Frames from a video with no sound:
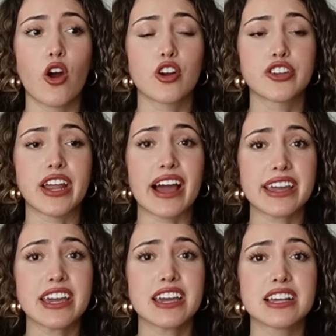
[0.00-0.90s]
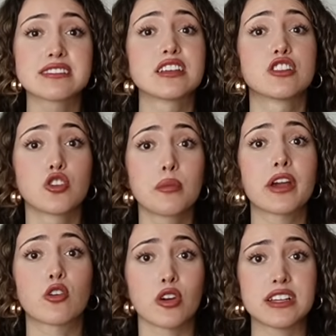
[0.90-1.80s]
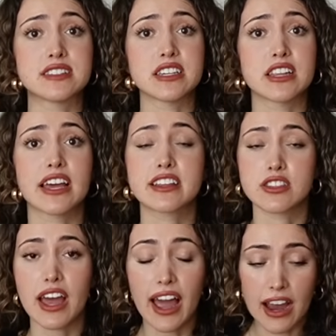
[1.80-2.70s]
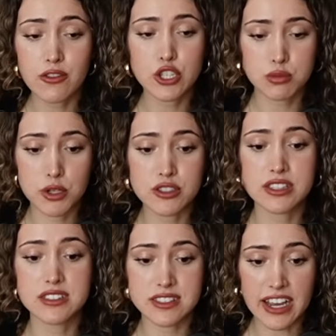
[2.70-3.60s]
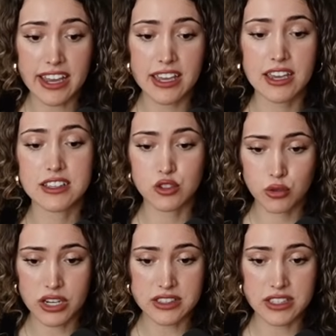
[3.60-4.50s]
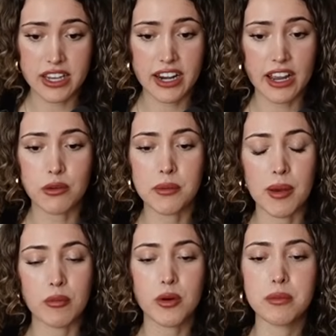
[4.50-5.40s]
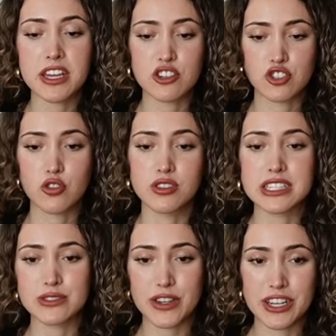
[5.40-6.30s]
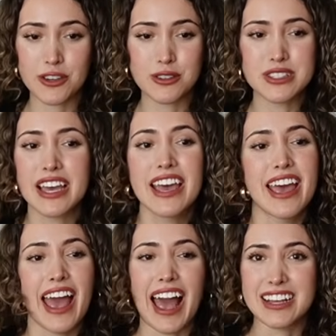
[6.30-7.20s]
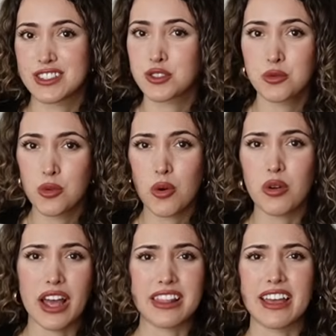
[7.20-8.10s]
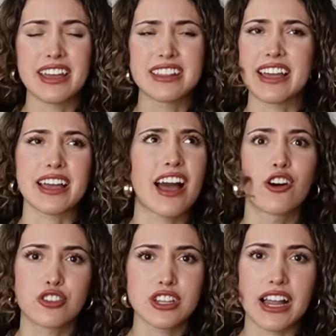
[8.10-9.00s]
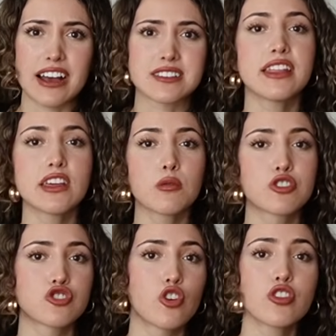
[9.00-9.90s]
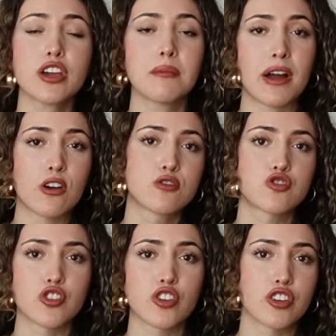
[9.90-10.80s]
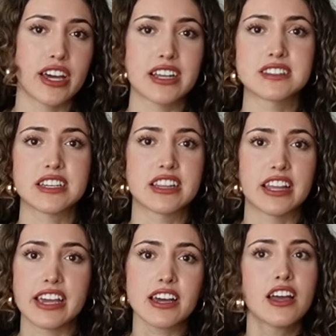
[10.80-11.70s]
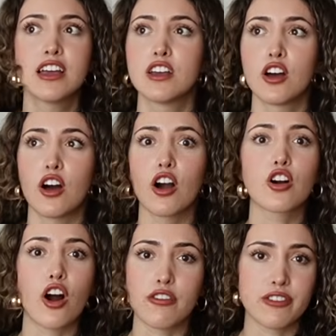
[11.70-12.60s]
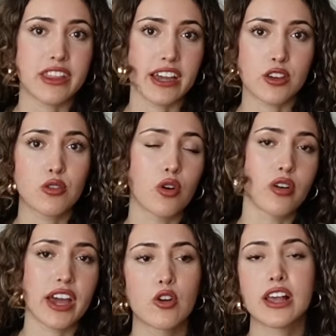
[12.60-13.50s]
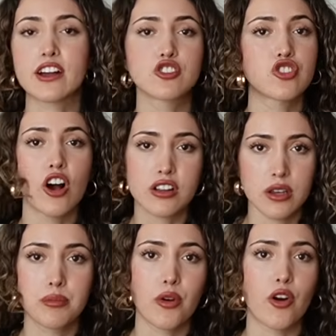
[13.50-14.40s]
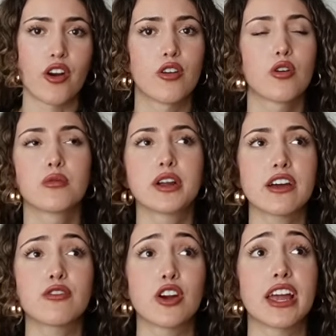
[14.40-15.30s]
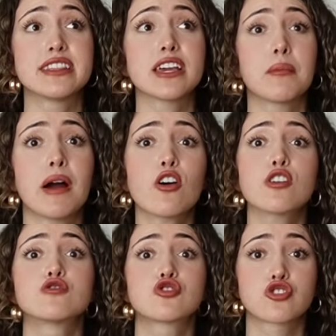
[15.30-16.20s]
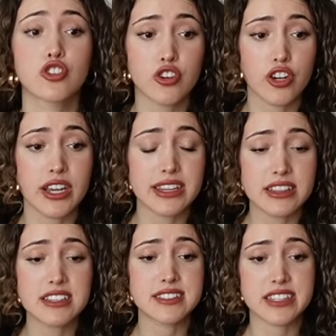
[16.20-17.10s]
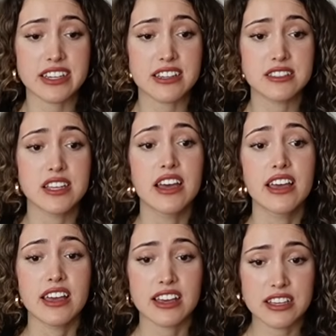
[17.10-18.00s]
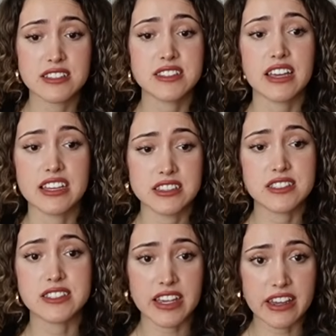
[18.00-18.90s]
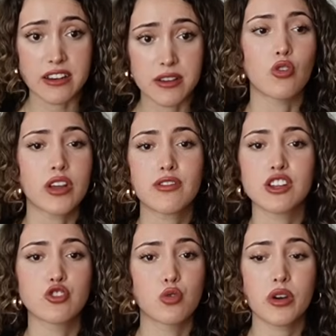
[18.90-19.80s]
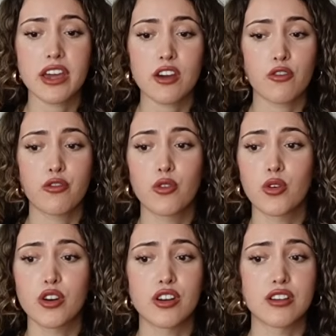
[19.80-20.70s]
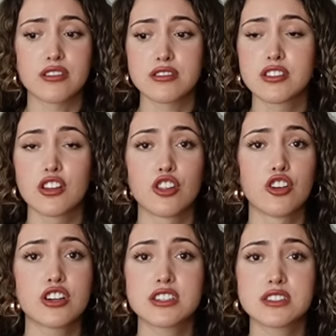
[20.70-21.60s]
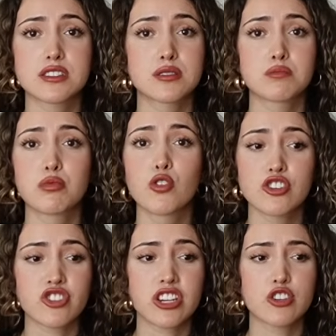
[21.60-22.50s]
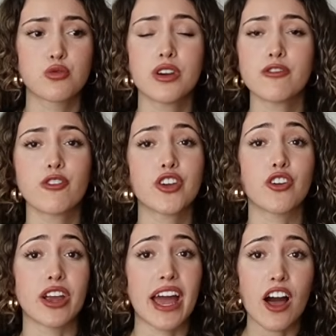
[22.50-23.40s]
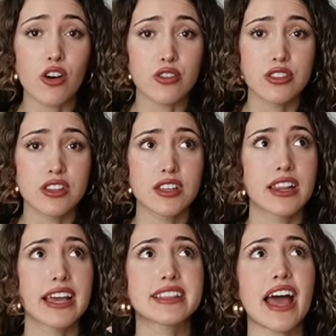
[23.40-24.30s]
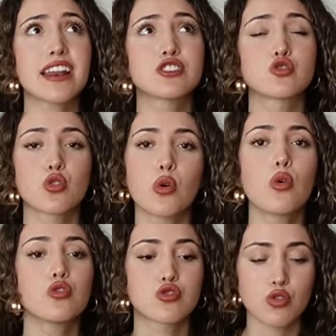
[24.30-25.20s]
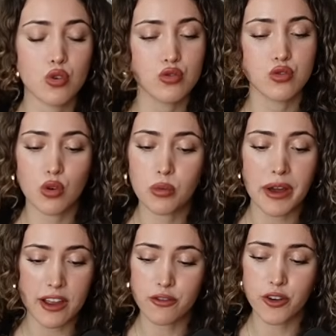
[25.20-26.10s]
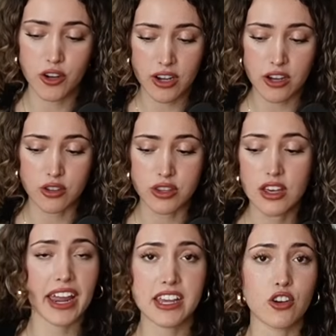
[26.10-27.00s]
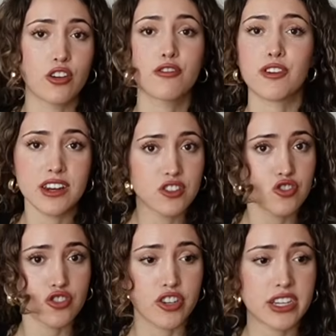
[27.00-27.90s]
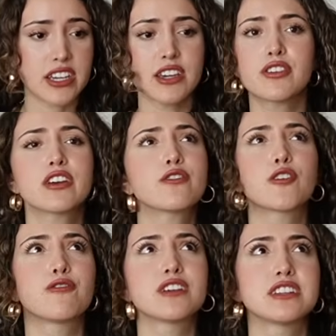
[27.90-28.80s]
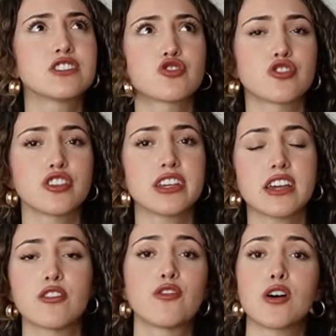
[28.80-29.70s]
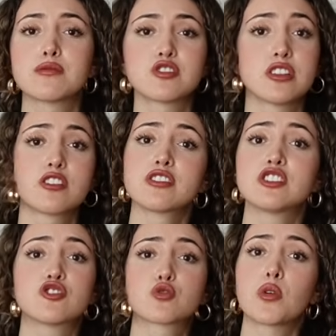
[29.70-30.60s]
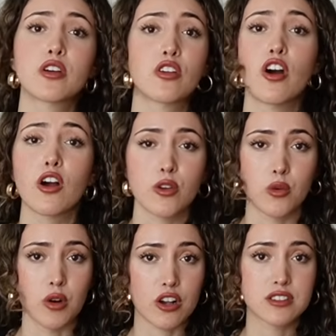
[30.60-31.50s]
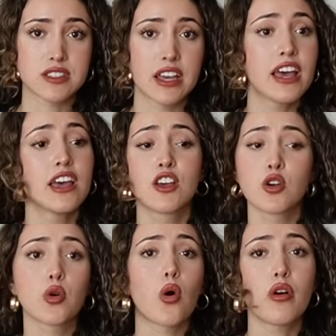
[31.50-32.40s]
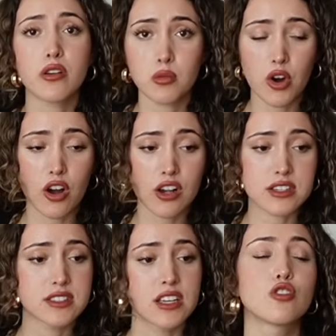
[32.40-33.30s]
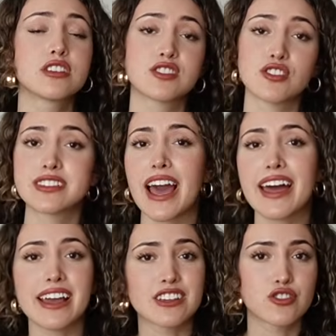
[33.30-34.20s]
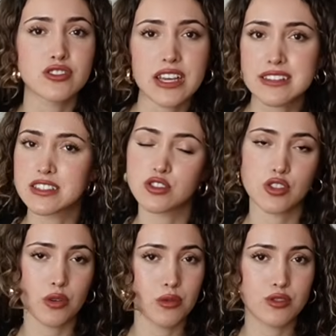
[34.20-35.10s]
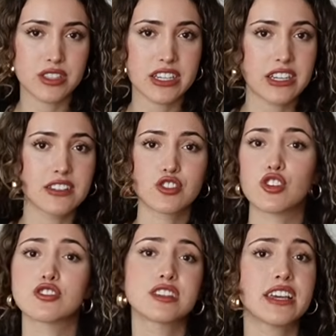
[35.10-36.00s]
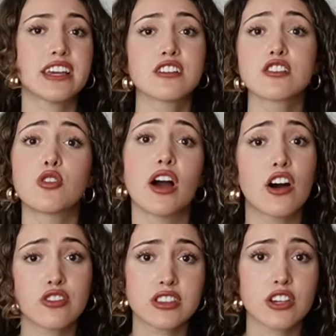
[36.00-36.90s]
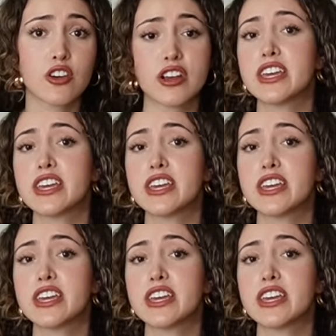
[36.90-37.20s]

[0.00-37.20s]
our diet is a little bit crazy. Like the average person's diet is crazy. And I remember being shown these videos at school and in like health class, and they would show the amount of sugar that is in like a coffee that you go get or like a chocolate bar or whatever, and the amount of sugar in these things is insane. Don't even do it for the looks portion, do it for your health. Like that is so bad for your health. Getting on a fitness journey, even if your fitness journey involves literally just going on hot girl walks, go on walks, slowly start to add exercise into your routine, start to eat a little healthier,